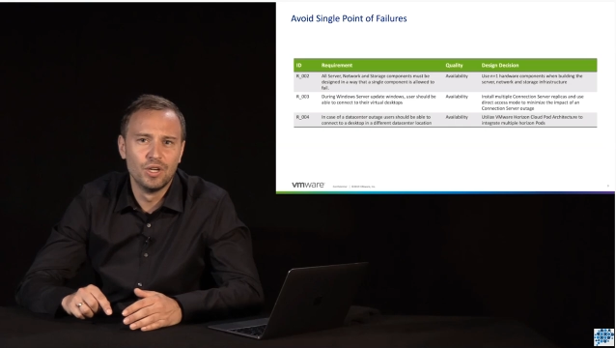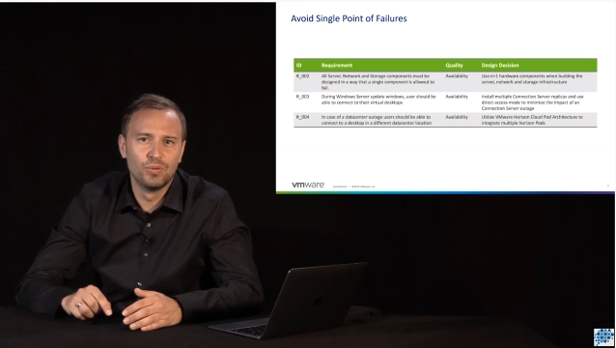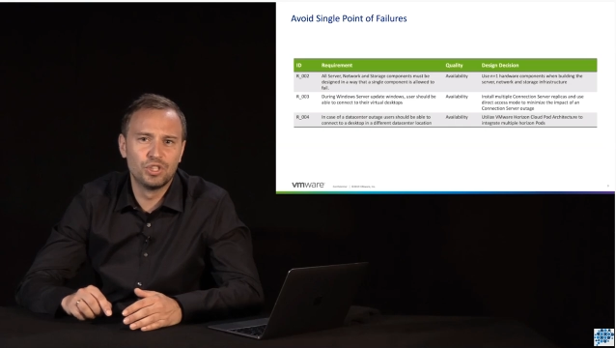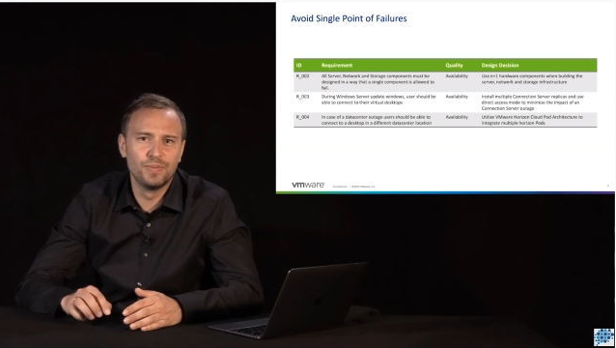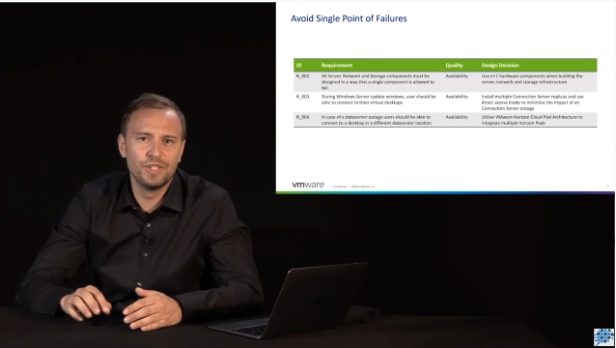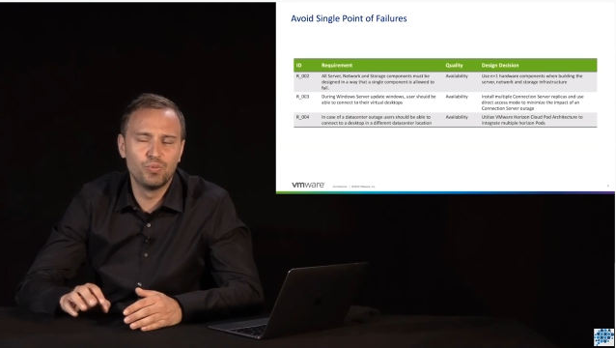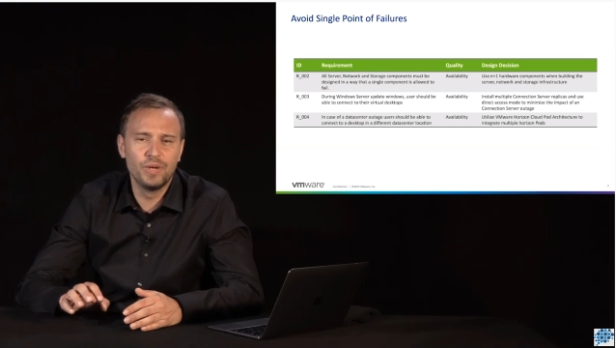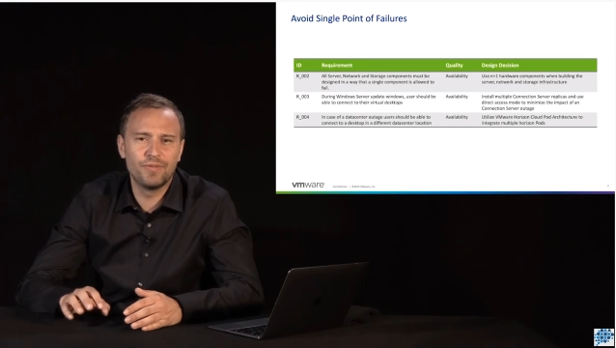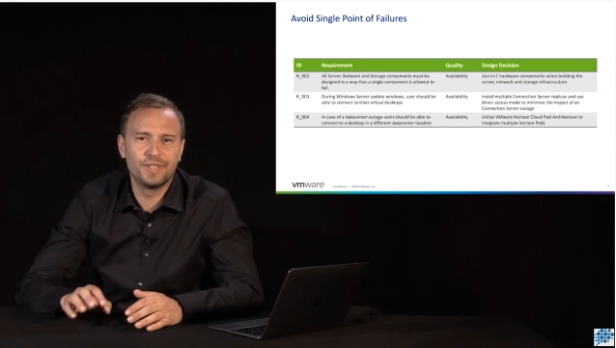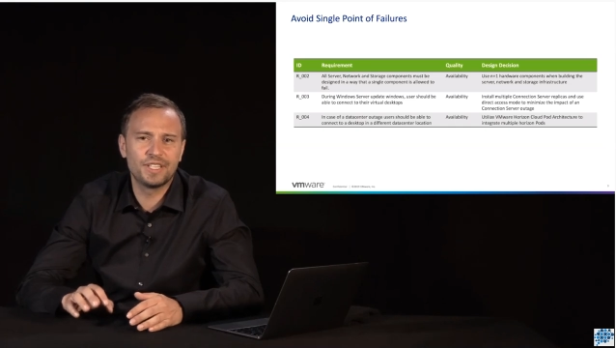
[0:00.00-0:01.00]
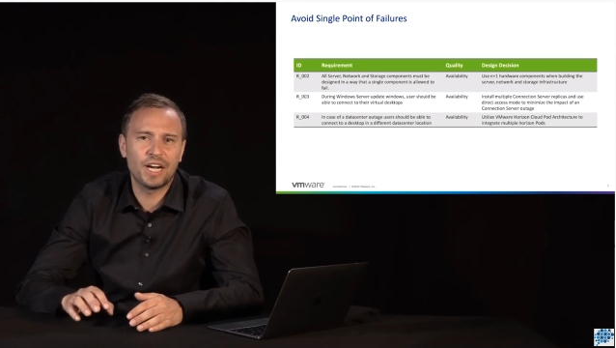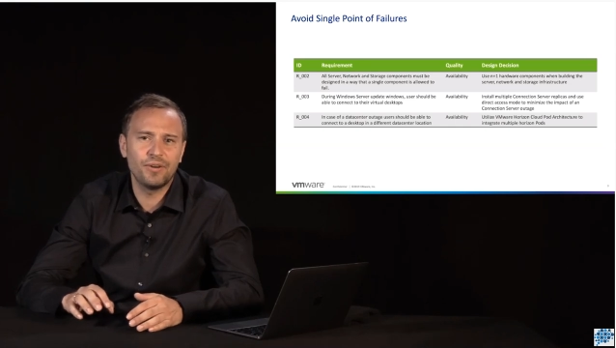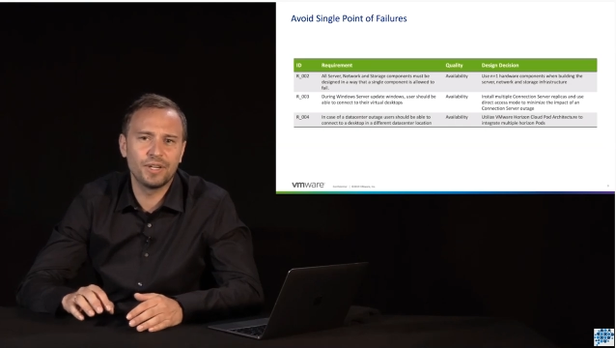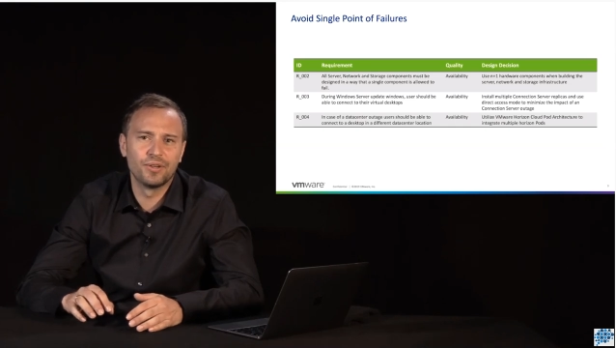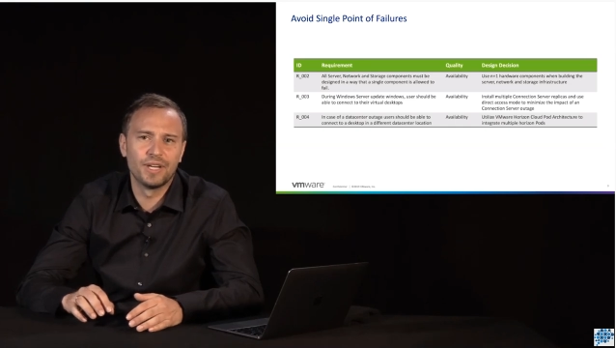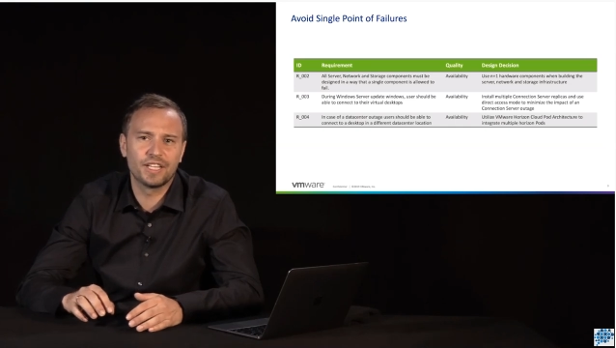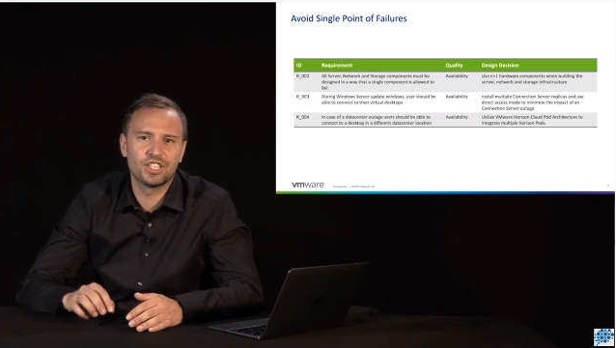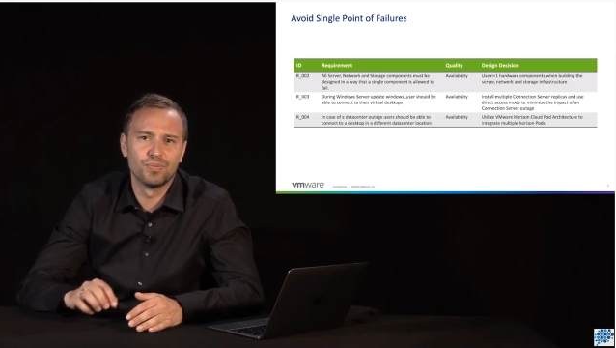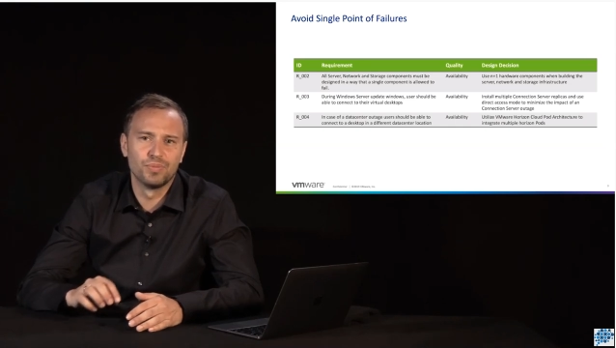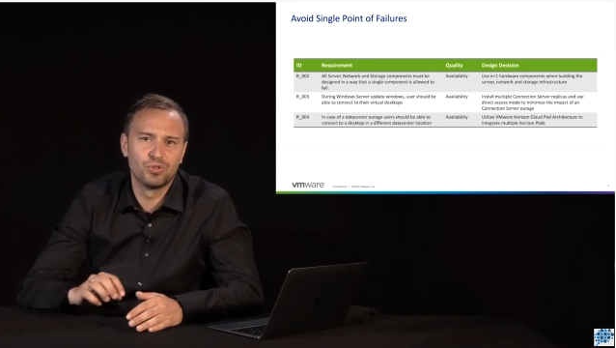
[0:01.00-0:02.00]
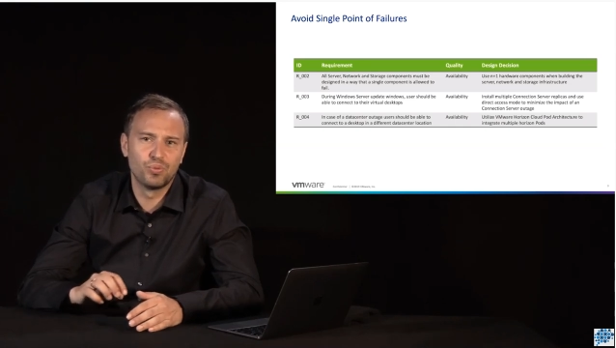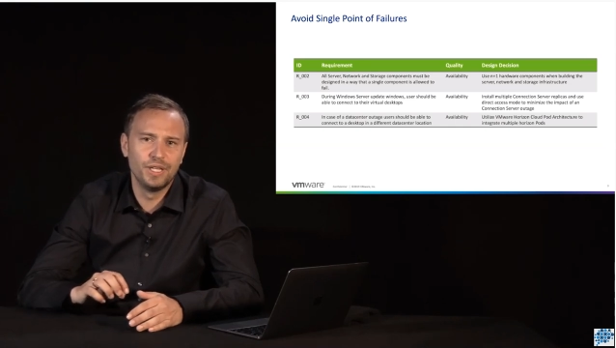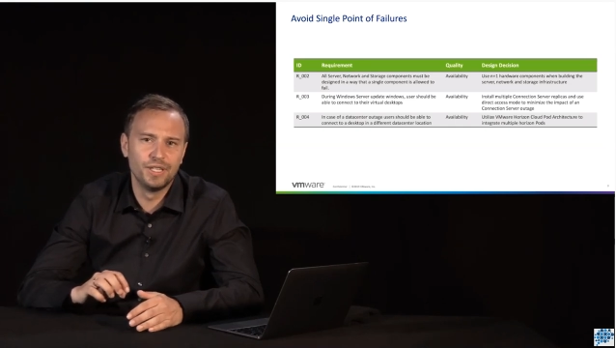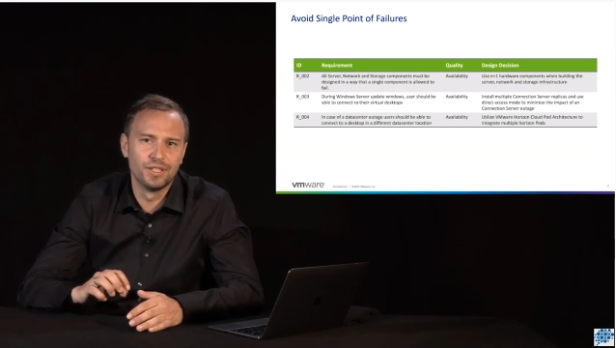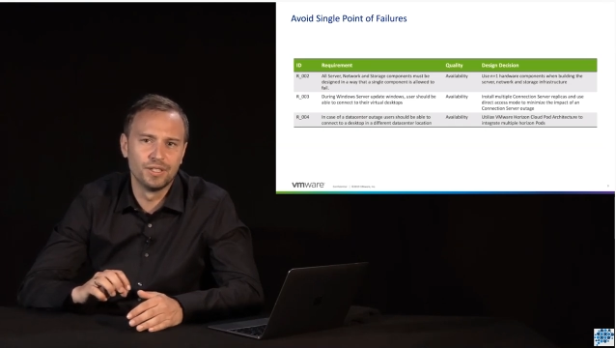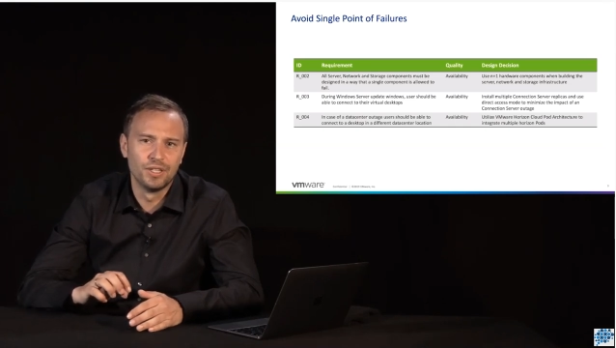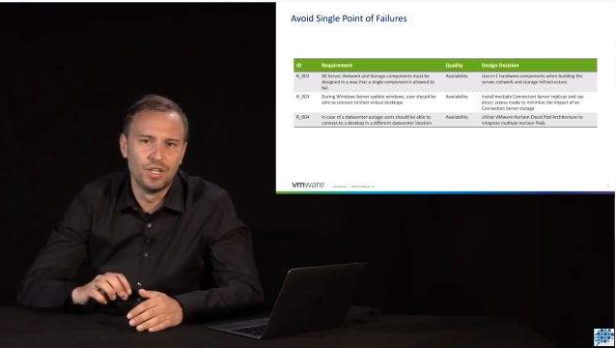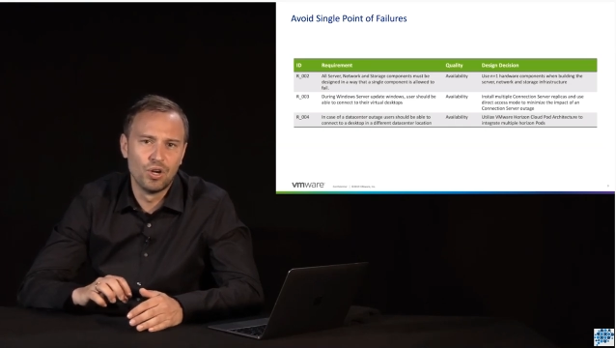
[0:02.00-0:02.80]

which means we have a direct connection between the